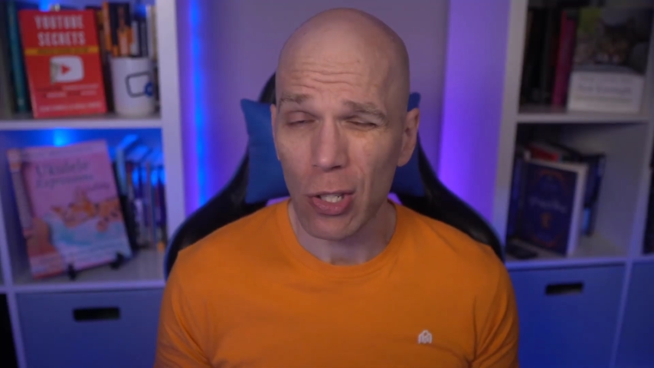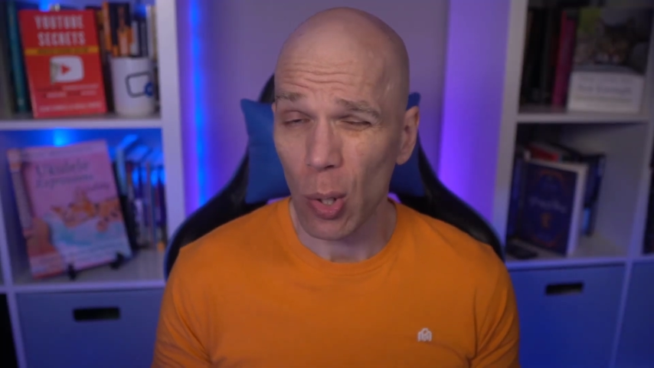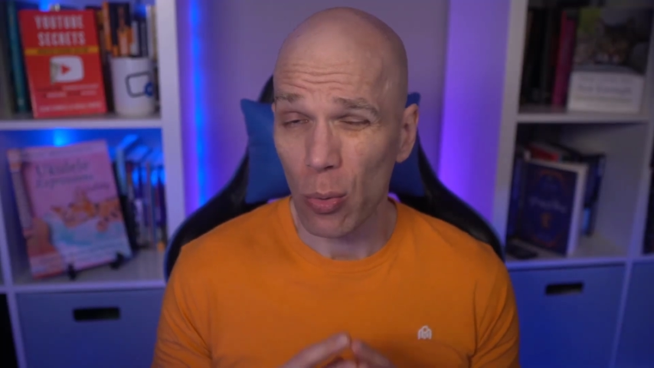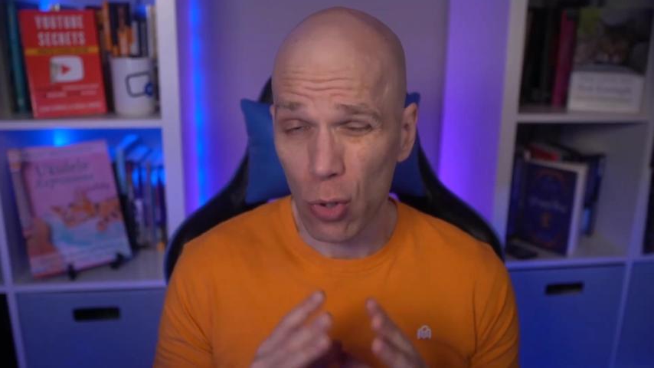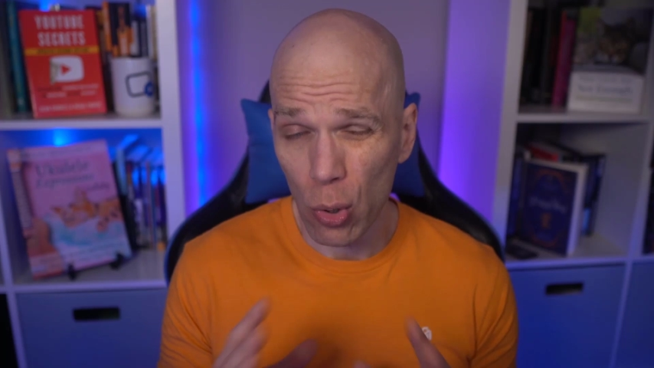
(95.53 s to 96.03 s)

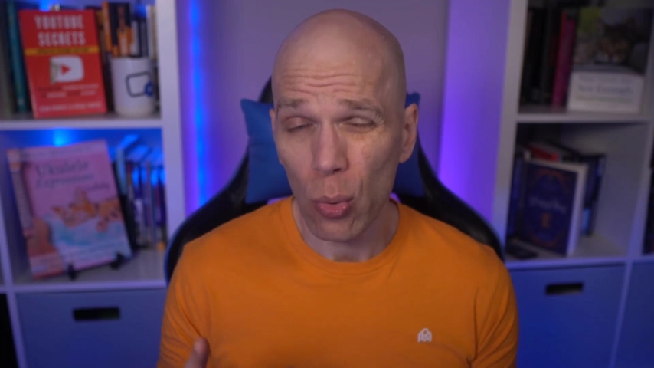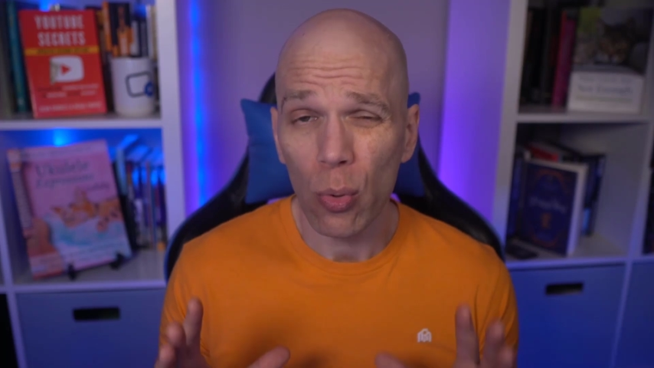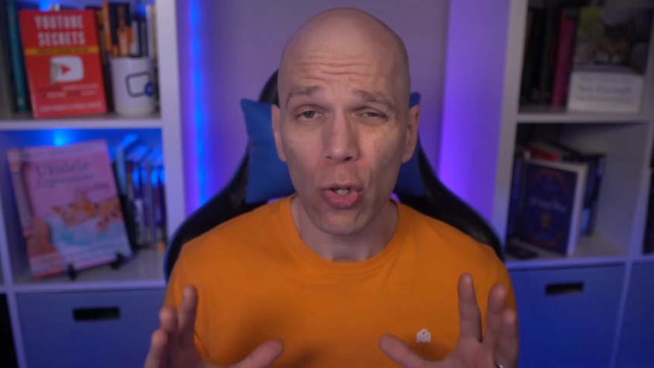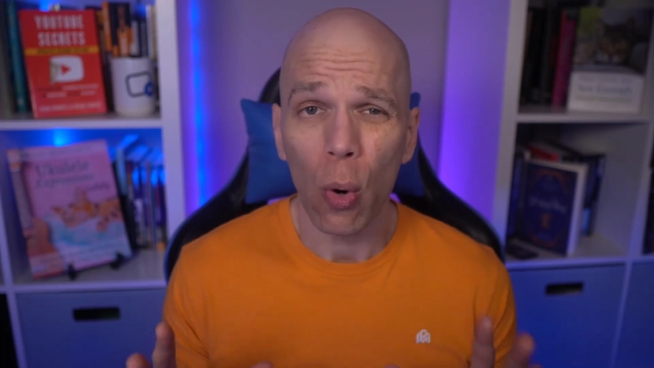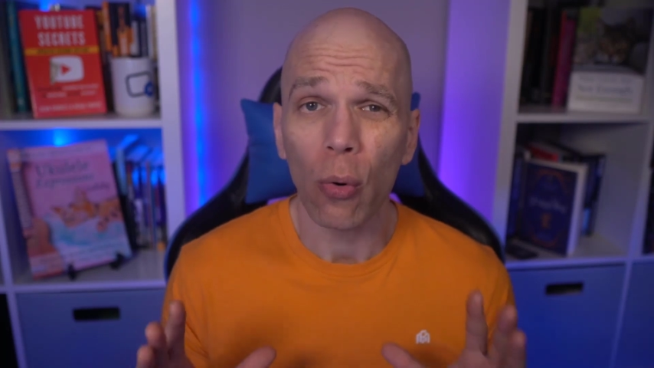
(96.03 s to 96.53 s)
so do
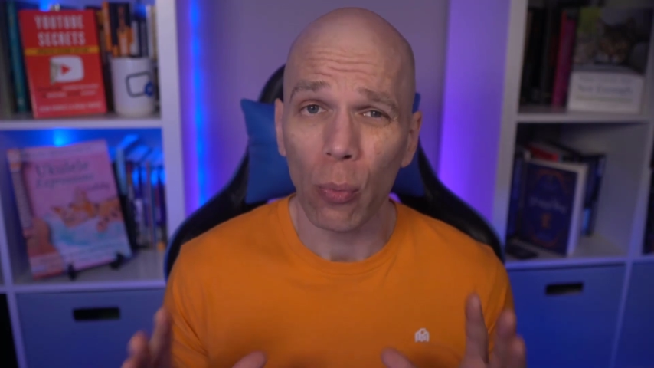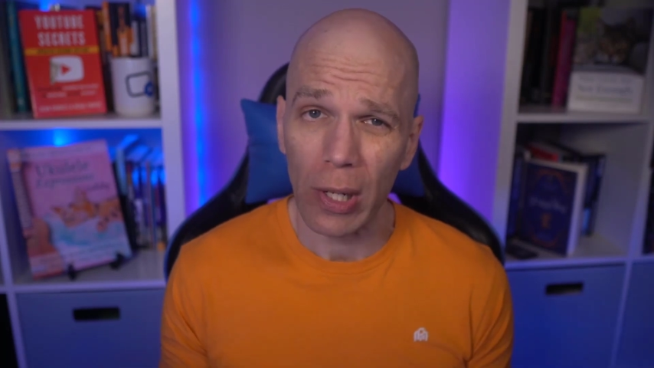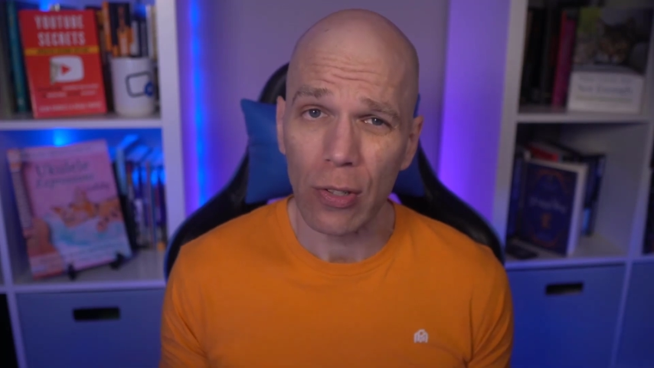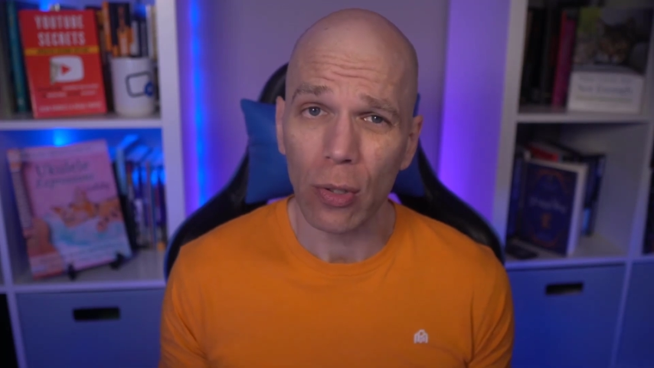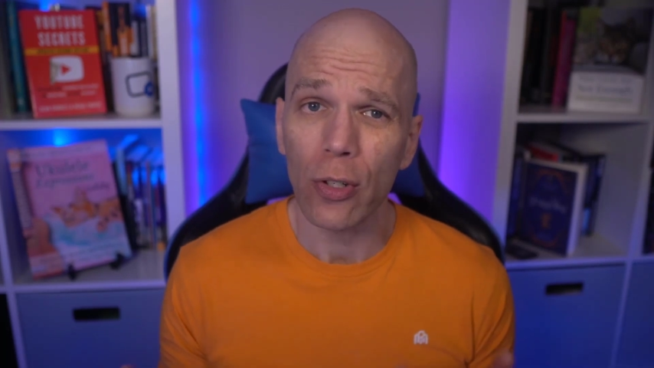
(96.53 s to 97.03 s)
your
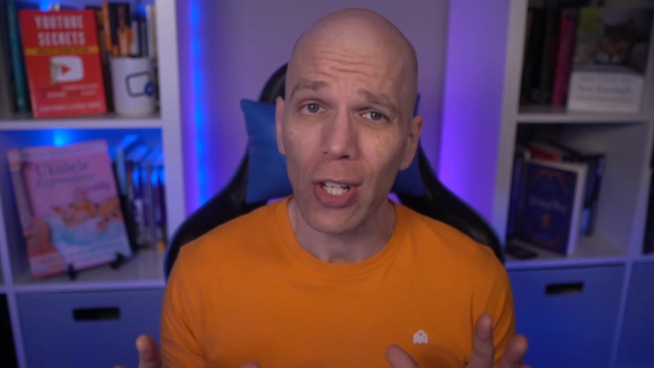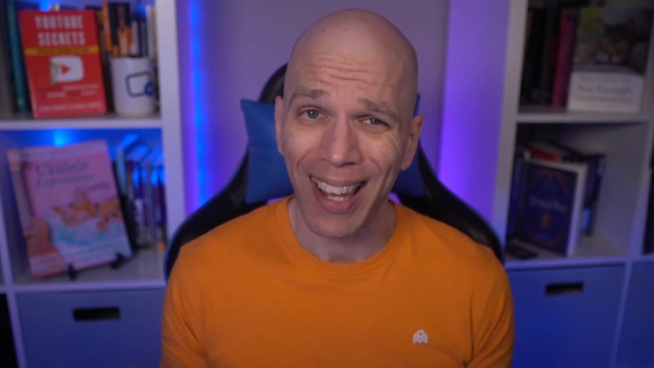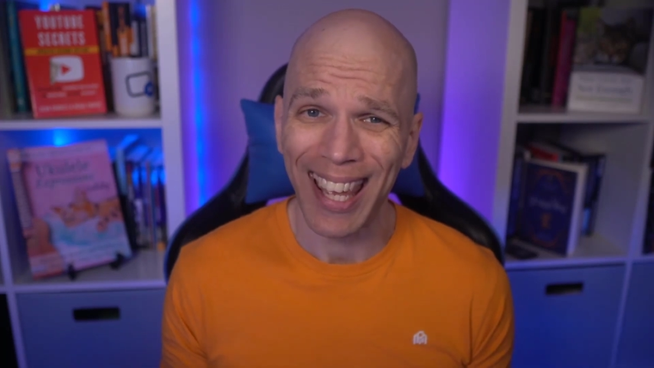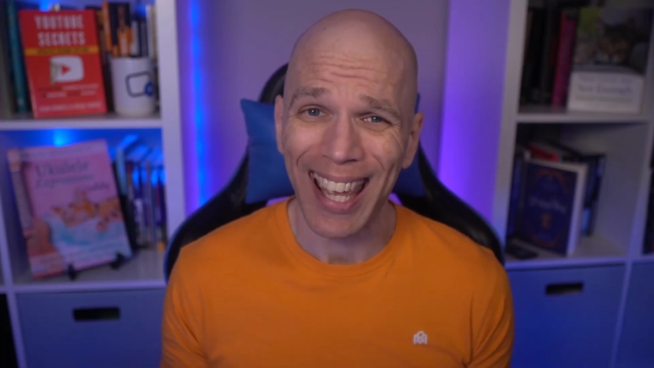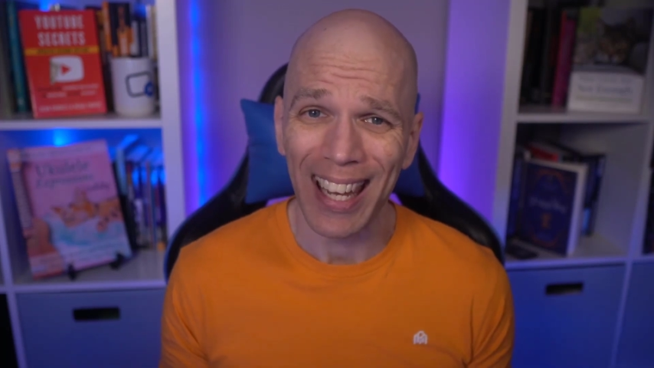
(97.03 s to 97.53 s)
research
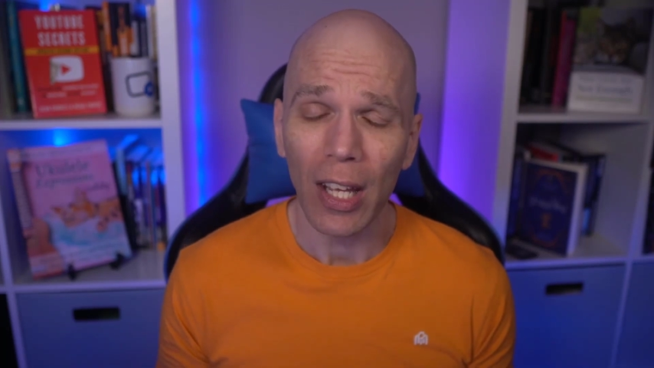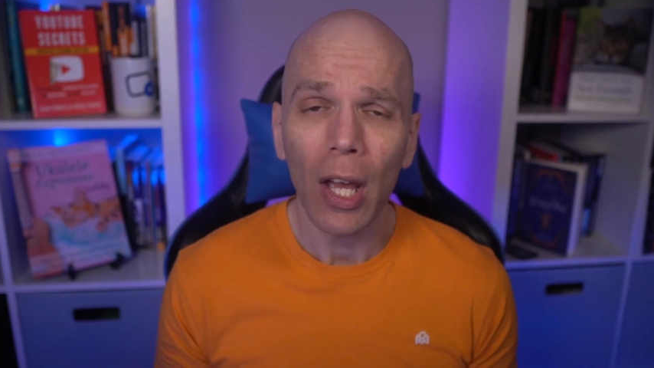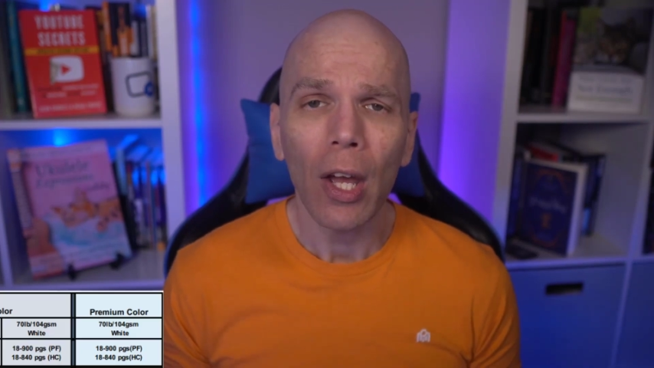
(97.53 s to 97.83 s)
ahead.